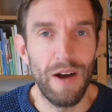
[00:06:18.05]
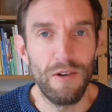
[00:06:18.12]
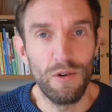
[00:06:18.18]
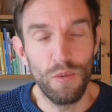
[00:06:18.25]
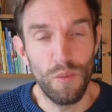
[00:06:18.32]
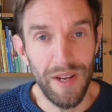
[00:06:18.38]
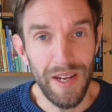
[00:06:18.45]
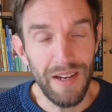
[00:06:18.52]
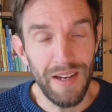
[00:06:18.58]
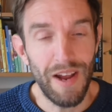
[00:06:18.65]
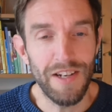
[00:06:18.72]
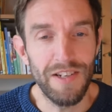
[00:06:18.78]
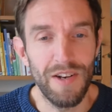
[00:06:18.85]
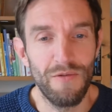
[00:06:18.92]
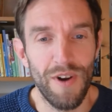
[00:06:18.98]
How do we
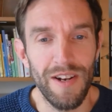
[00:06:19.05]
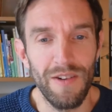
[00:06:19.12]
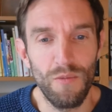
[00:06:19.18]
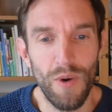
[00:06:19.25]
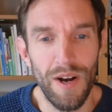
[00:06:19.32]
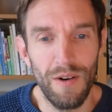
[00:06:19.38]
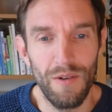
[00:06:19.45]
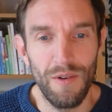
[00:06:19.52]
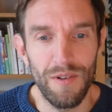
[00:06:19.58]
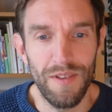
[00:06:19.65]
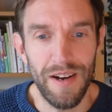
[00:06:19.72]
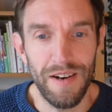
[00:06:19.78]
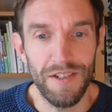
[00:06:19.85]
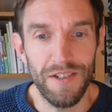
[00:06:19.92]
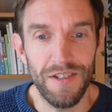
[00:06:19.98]
actually run it? Well,
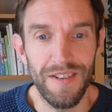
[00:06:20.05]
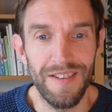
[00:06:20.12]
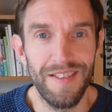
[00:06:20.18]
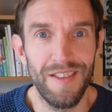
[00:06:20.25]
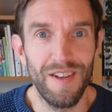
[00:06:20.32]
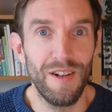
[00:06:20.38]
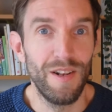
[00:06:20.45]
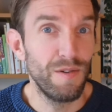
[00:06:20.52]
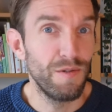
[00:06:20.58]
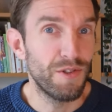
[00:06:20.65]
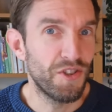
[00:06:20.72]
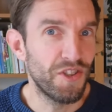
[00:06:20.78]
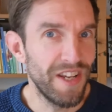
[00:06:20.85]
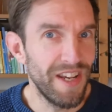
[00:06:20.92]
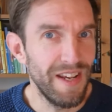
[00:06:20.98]
there's the
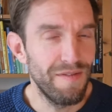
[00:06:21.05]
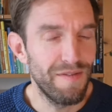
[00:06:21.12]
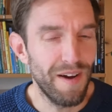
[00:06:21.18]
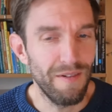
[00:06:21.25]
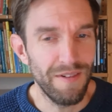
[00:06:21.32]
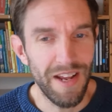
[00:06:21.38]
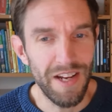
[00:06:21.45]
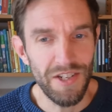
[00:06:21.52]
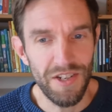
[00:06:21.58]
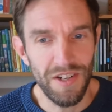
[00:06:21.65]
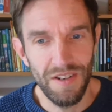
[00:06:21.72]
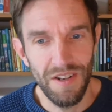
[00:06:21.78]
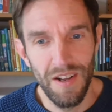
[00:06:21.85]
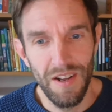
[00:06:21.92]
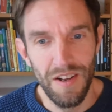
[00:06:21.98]
Lucee
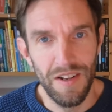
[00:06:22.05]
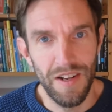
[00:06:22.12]
Foundation.